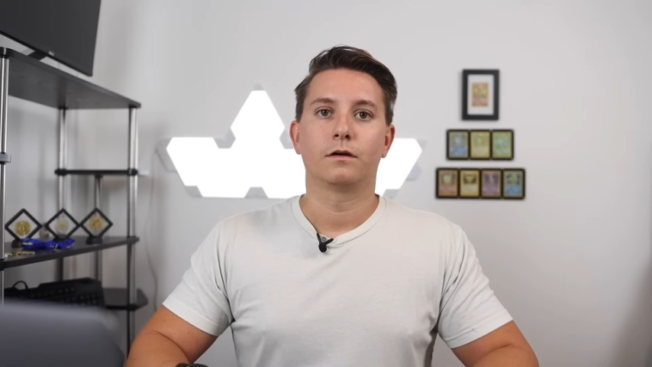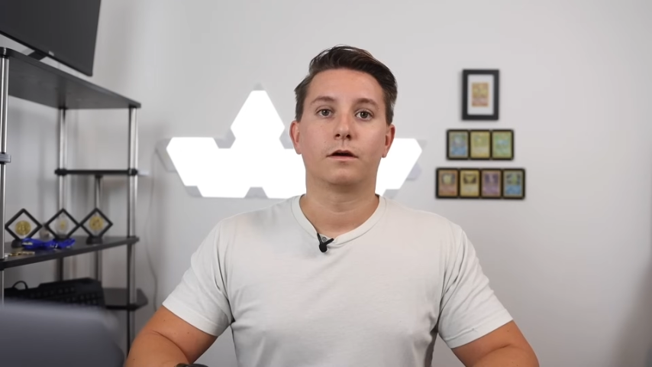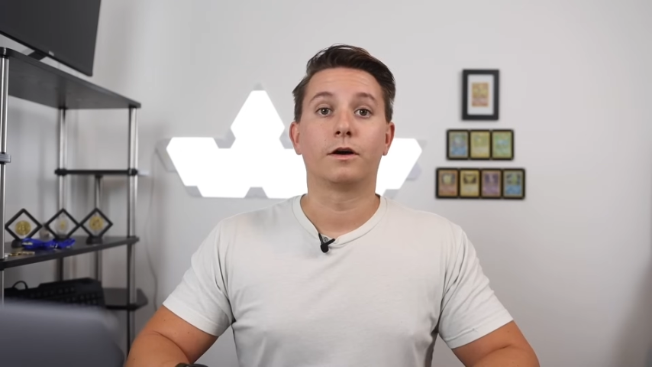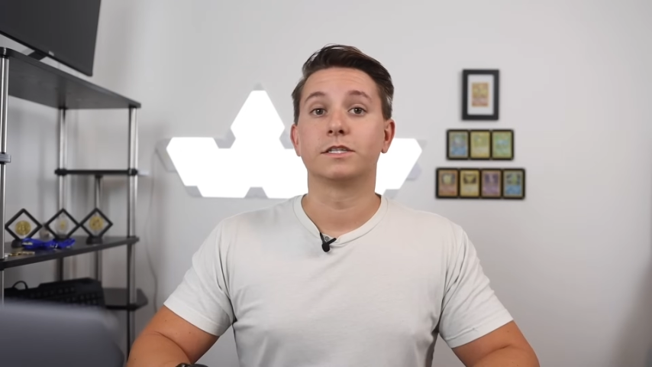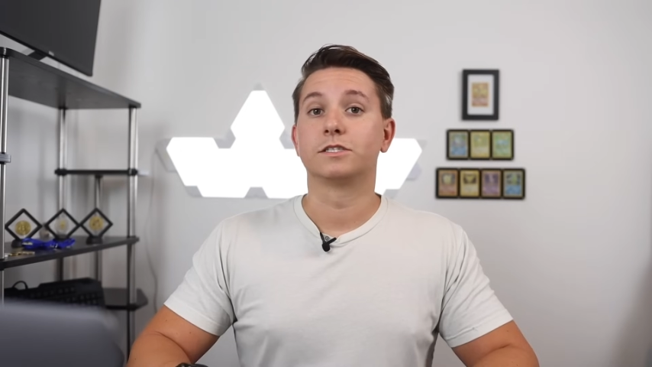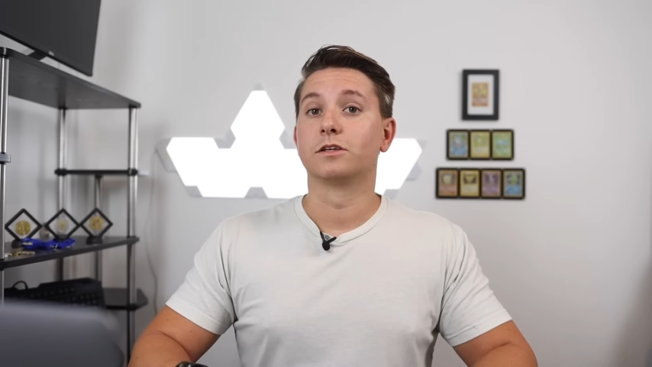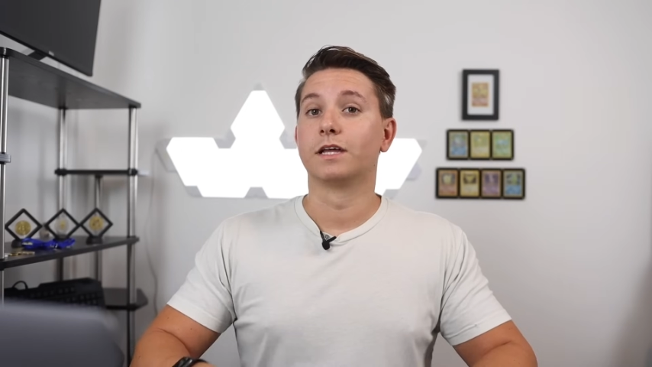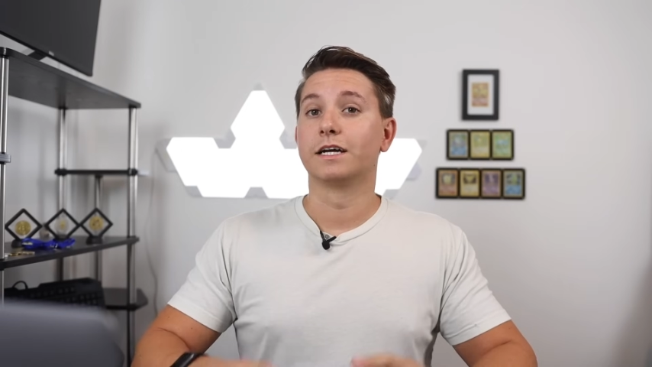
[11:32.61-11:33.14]
All
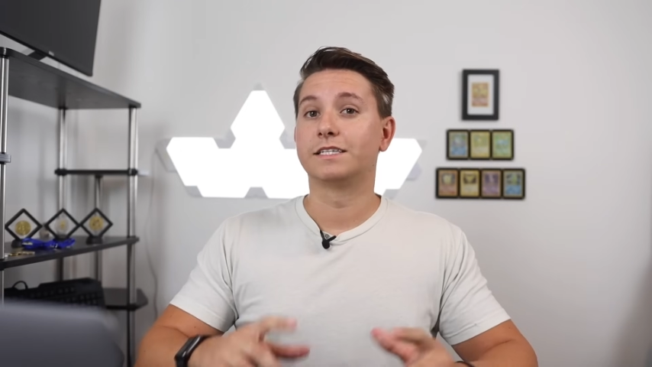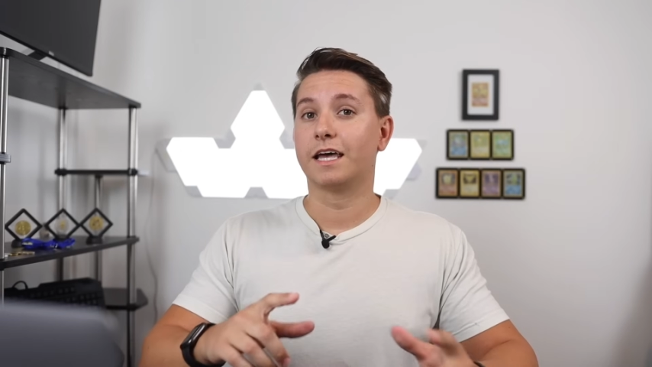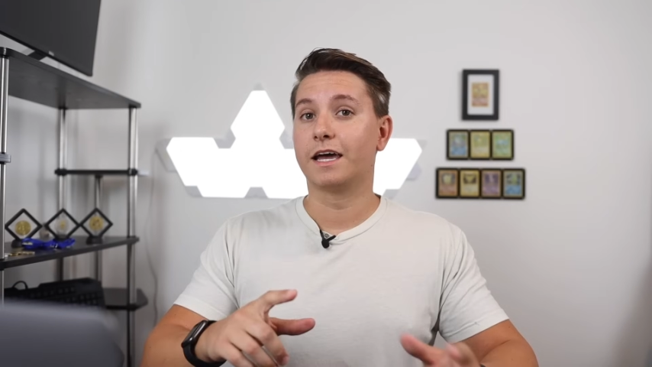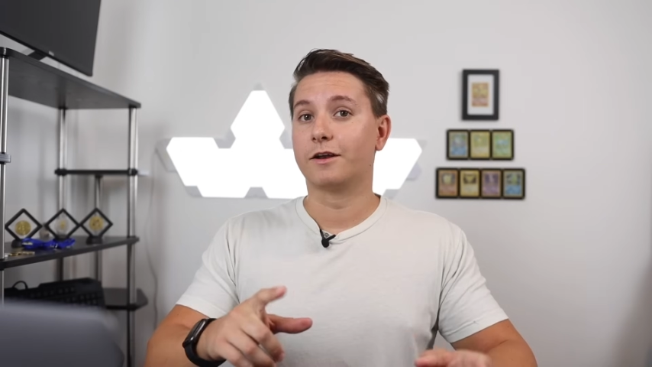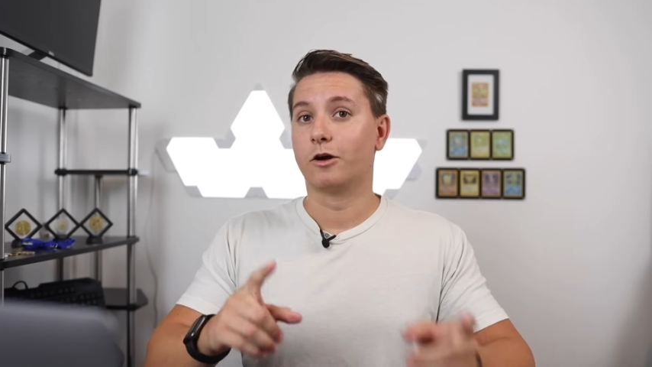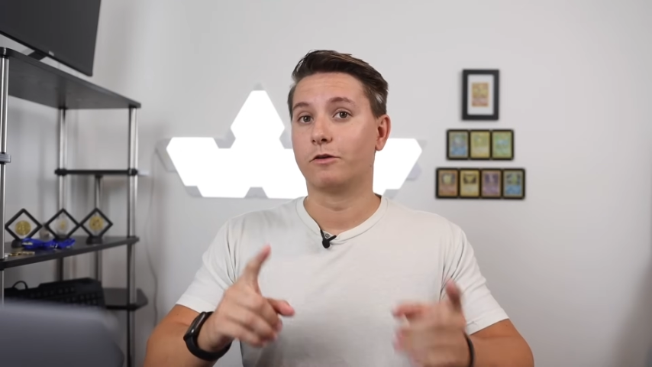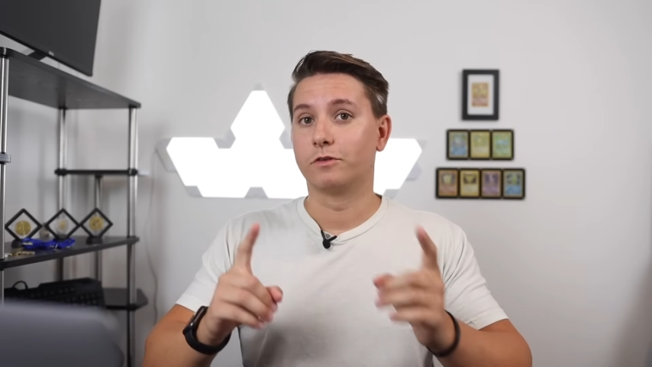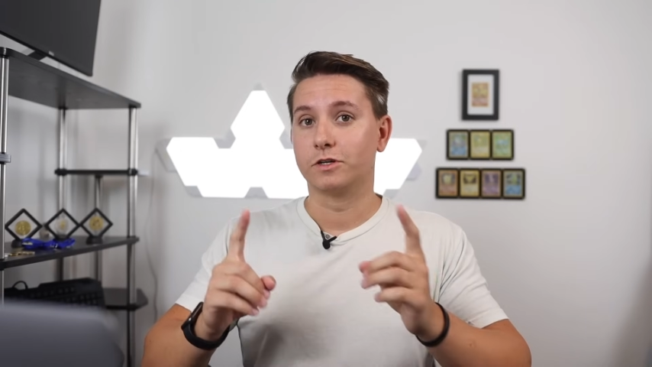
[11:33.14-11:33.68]
right, so let's
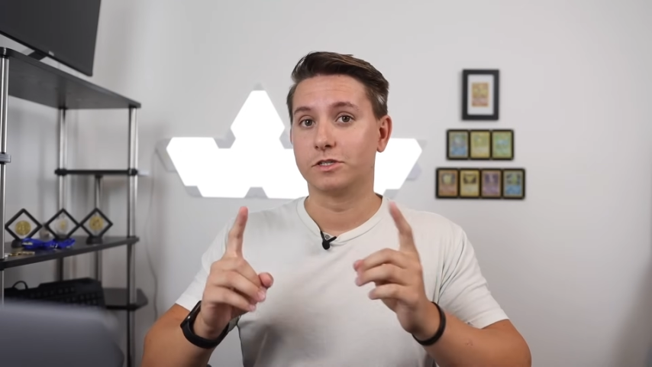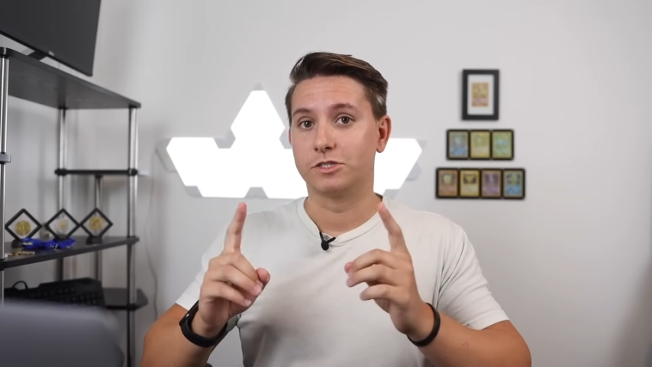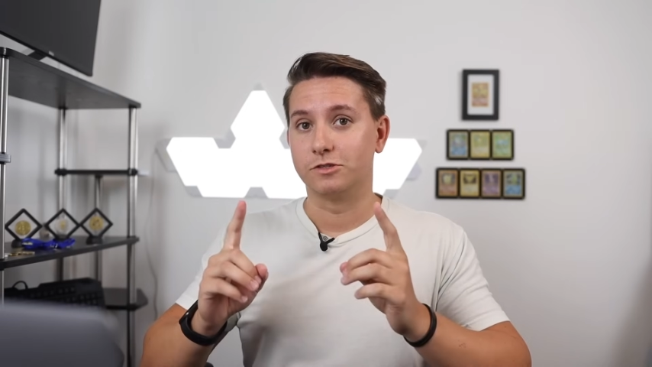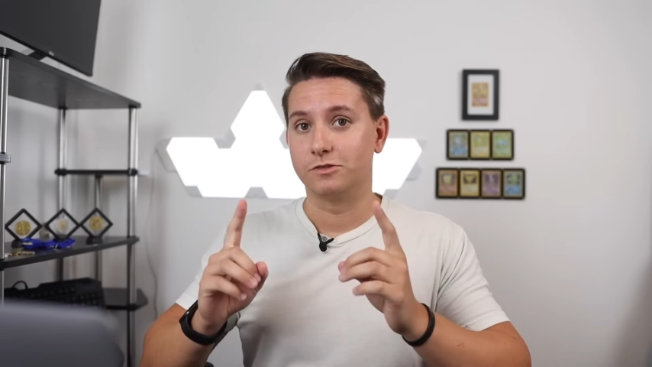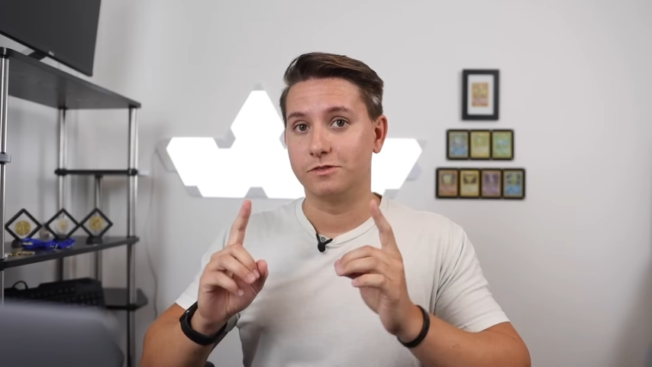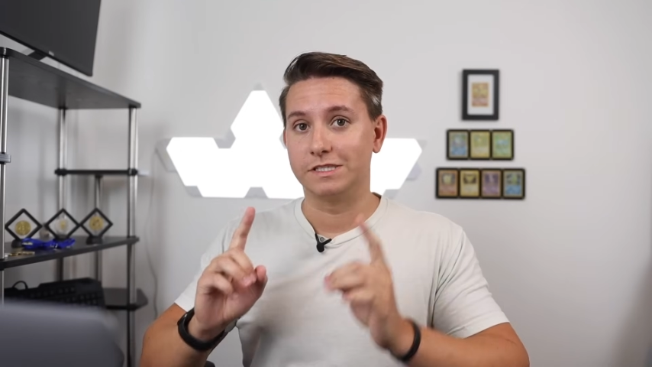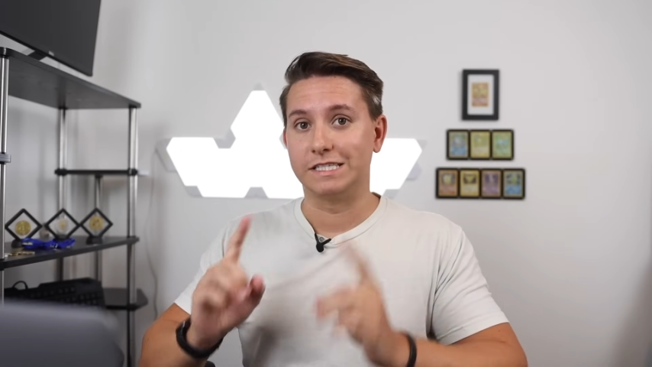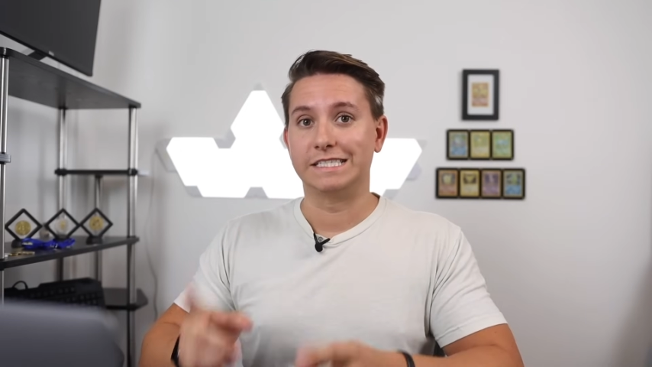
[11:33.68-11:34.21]
head over
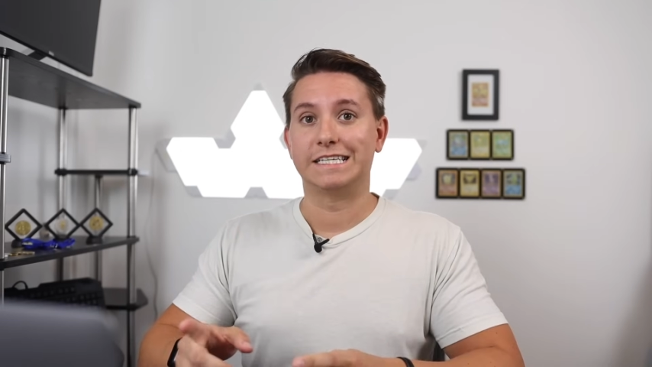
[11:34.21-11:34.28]
to the